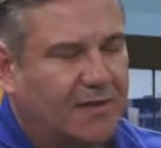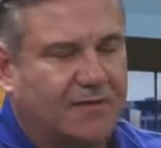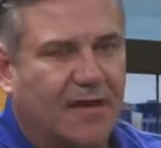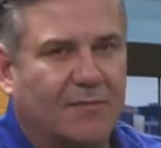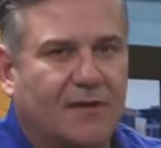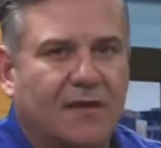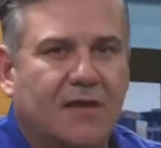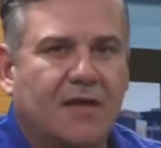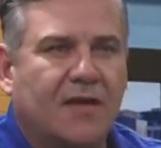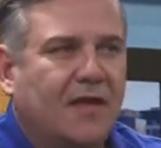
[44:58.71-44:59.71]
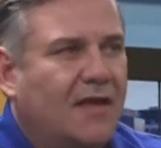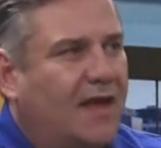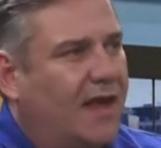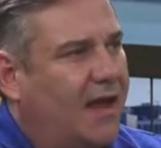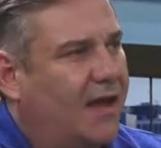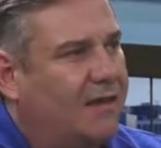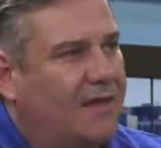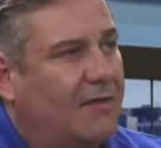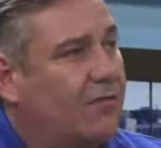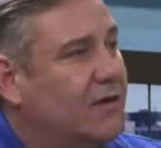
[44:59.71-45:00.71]
kicked out of me.
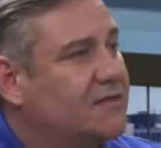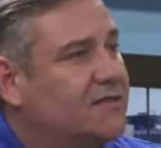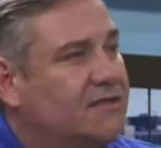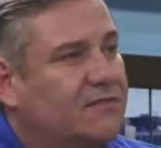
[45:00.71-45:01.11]
And they were all six